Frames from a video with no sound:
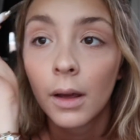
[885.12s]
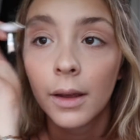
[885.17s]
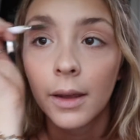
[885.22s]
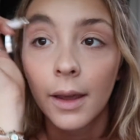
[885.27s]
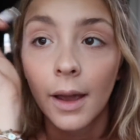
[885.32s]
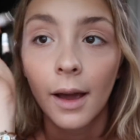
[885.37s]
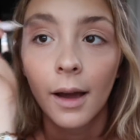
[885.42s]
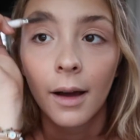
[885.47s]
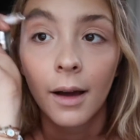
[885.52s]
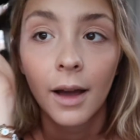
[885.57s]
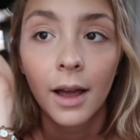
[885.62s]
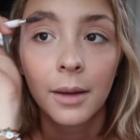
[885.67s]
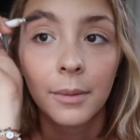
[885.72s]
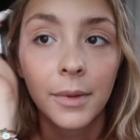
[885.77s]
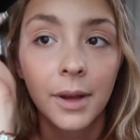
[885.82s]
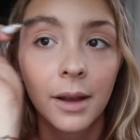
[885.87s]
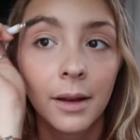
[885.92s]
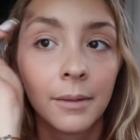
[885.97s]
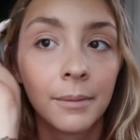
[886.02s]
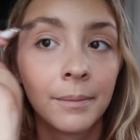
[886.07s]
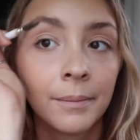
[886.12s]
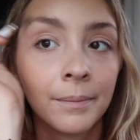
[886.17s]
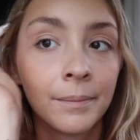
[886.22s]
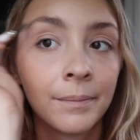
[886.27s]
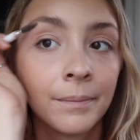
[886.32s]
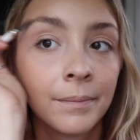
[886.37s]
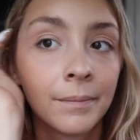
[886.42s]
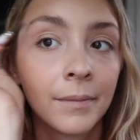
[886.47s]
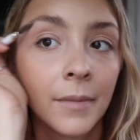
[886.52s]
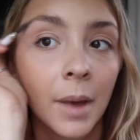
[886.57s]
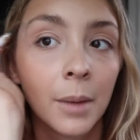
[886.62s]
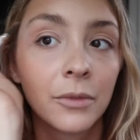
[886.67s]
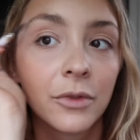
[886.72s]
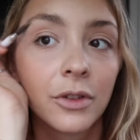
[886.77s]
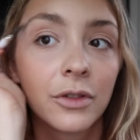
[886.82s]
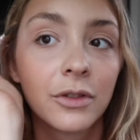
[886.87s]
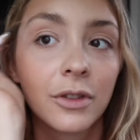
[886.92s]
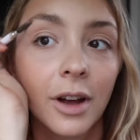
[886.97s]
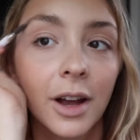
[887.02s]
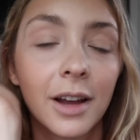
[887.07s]
yeah, I mean, I
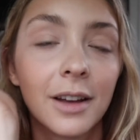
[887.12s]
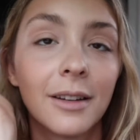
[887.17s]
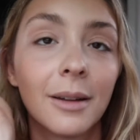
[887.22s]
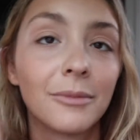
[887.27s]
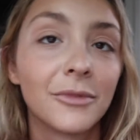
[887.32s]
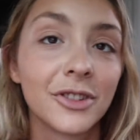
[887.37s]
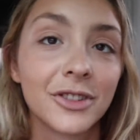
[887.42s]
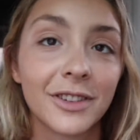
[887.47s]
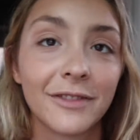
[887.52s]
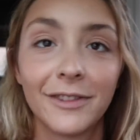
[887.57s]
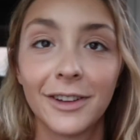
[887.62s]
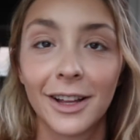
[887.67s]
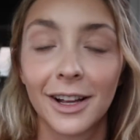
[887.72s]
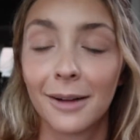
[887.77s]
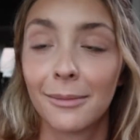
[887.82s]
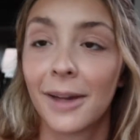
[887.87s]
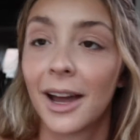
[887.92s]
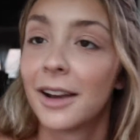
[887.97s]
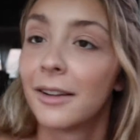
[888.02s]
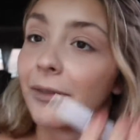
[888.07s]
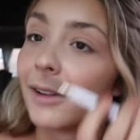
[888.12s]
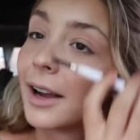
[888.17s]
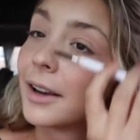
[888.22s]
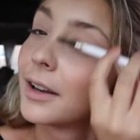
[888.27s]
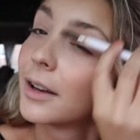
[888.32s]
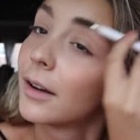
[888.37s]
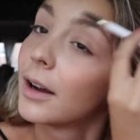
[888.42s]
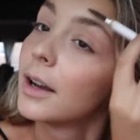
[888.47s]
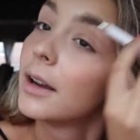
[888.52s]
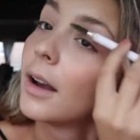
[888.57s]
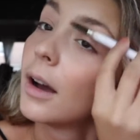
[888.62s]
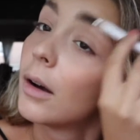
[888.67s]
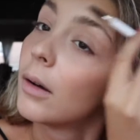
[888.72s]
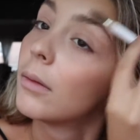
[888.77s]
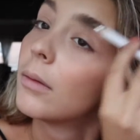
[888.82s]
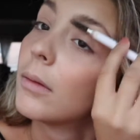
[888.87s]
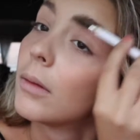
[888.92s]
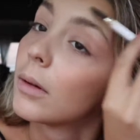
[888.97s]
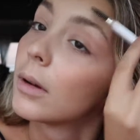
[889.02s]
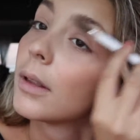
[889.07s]
just feel like I'm kind of ranting right
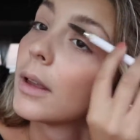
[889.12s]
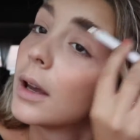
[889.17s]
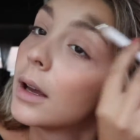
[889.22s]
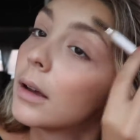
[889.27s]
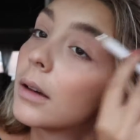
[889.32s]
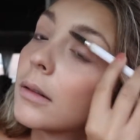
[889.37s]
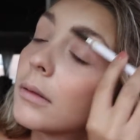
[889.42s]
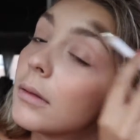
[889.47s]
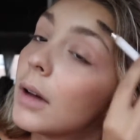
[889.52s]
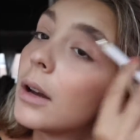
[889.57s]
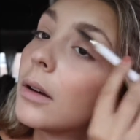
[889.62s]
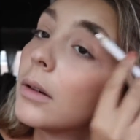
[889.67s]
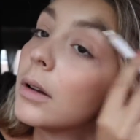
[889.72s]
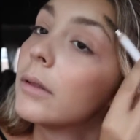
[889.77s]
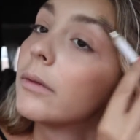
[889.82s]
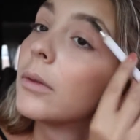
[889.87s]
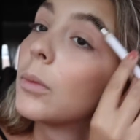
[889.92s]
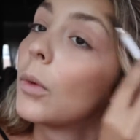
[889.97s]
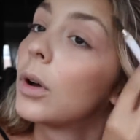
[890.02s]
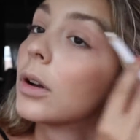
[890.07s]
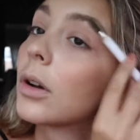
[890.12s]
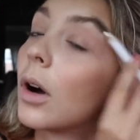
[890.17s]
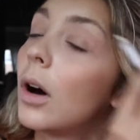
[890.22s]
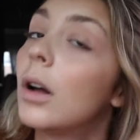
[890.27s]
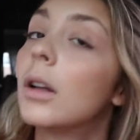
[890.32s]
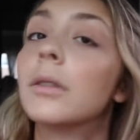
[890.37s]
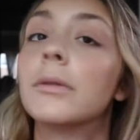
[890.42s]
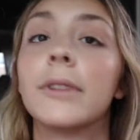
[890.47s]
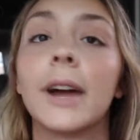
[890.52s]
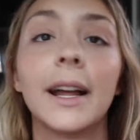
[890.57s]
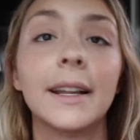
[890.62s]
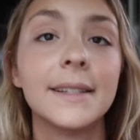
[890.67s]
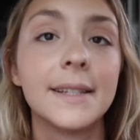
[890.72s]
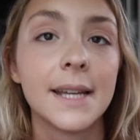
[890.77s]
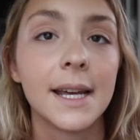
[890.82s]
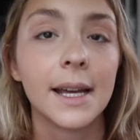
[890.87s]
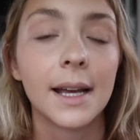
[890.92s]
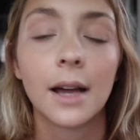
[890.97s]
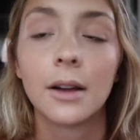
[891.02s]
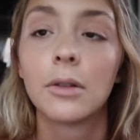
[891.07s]
now, or like, I don't even want to call it
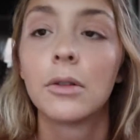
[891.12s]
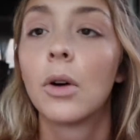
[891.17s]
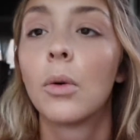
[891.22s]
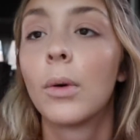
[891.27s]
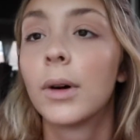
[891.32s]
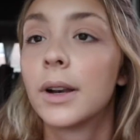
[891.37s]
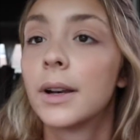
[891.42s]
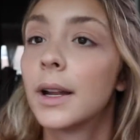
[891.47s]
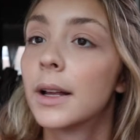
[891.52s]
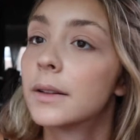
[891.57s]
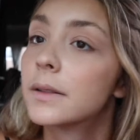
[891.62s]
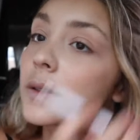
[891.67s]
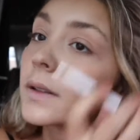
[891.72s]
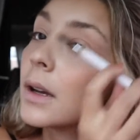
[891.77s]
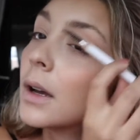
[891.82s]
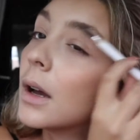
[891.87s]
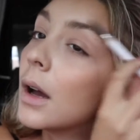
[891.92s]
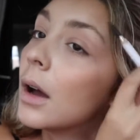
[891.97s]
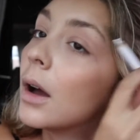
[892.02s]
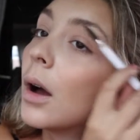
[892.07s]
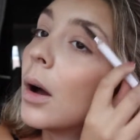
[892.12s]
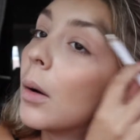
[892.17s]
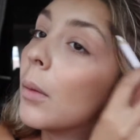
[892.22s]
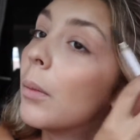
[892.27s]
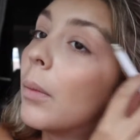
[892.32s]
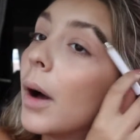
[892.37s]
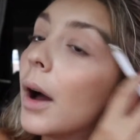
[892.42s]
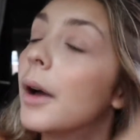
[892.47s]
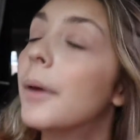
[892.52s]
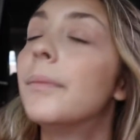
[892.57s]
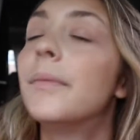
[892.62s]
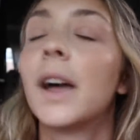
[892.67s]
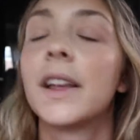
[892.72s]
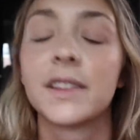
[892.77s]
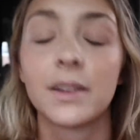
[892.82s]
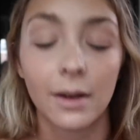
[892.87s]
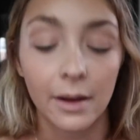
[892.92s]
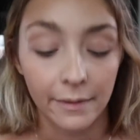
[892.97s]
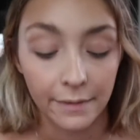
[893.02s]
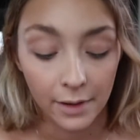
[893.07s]
ranting. I don't know what it is, but
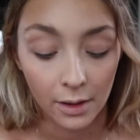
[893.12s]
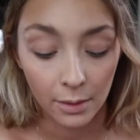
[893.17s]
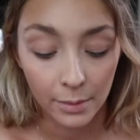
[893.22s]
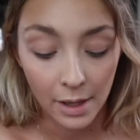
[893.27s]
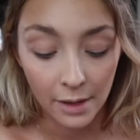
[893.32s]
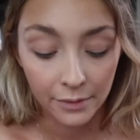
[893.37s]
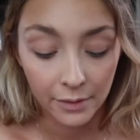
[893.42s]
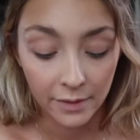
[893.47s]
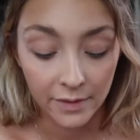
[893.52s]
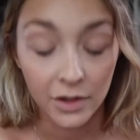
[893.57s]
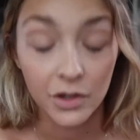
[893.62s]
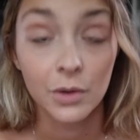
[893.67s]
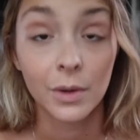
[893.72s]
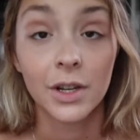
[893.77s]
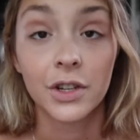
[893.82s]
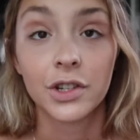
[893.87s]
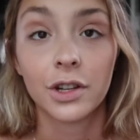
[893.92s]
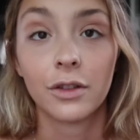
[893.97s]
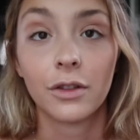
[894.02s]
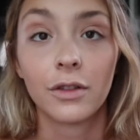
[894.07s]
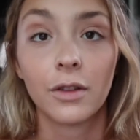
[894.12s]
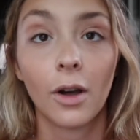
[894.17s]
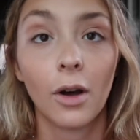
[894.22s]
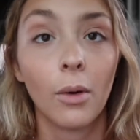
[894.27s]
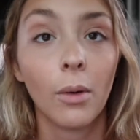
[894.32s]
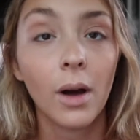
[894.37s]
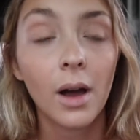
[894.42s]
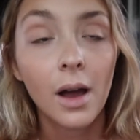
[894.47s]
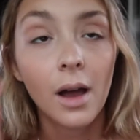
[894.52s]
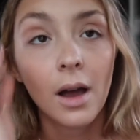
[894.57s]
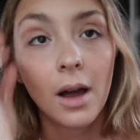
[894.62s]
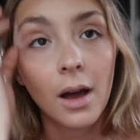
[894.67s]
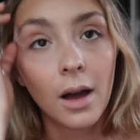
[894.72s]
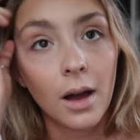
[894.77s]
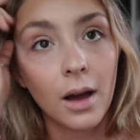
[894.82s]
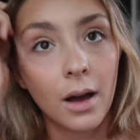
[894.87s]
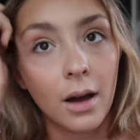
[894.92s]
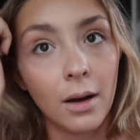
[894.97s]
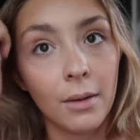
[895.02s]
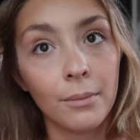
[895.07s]
that's how I feel about the situation. So
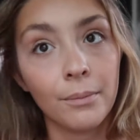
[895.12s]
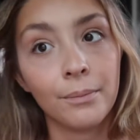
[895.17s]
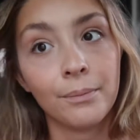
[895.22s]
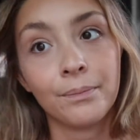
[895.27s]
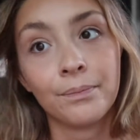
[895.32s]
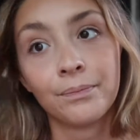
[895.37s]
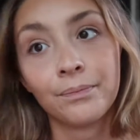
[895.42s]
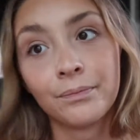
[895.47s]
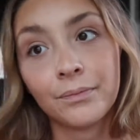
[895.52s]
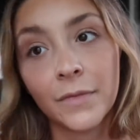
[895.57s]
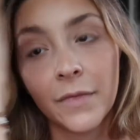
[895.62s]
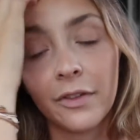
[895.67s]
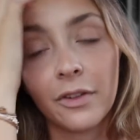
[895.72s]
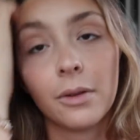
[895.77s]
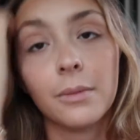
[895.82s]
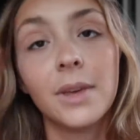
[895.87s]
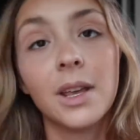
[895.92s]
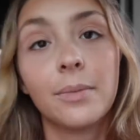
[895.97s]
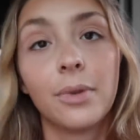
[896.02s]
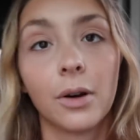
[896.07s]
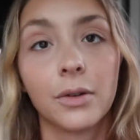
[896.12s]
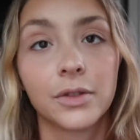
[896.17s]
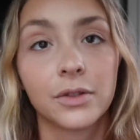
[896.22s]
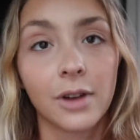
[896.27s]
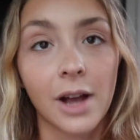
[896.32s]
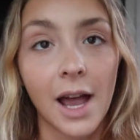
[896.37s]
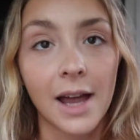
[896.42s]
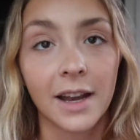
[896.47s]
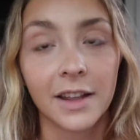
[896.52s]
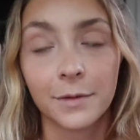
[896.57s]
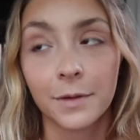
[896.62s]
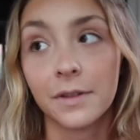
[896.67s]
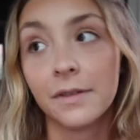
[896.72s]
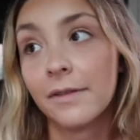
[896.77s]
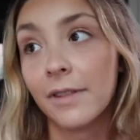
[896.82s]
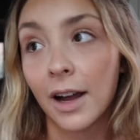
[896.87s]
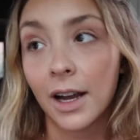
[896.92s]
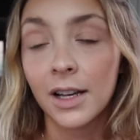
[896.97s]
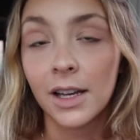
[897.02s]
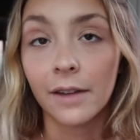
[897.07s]
for me, post-grad has
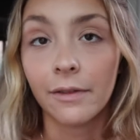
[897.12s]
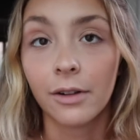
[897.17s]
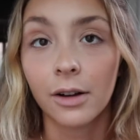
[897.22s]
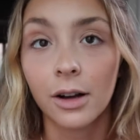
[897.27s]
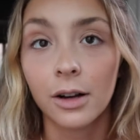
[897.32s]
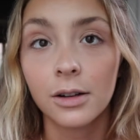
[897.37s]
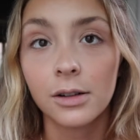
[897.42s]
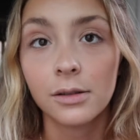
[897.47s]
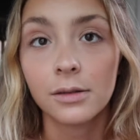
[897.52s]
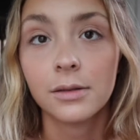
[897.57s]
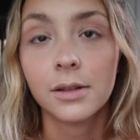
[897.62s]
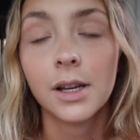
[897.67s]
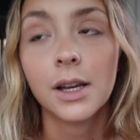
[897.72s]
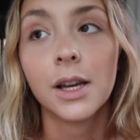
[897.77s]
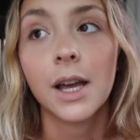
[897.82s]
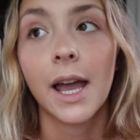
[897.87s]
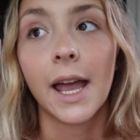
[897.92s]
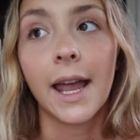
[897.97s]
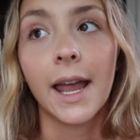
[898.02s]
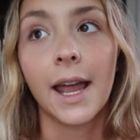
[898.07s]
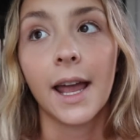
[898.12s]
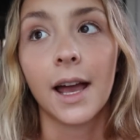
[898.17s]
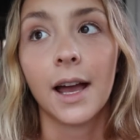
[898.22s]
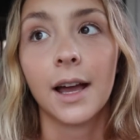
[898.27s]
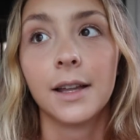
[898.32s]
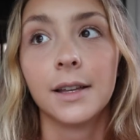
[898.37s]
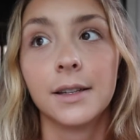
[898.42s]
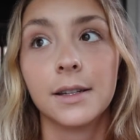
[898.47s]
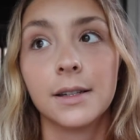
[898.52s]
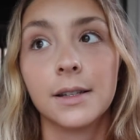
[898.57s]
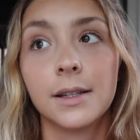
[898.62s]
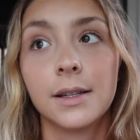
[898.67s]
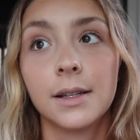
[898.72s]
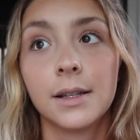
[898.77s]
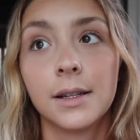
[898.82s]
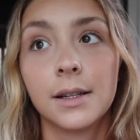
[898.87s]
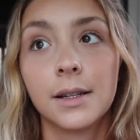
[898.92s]
been very difficult, and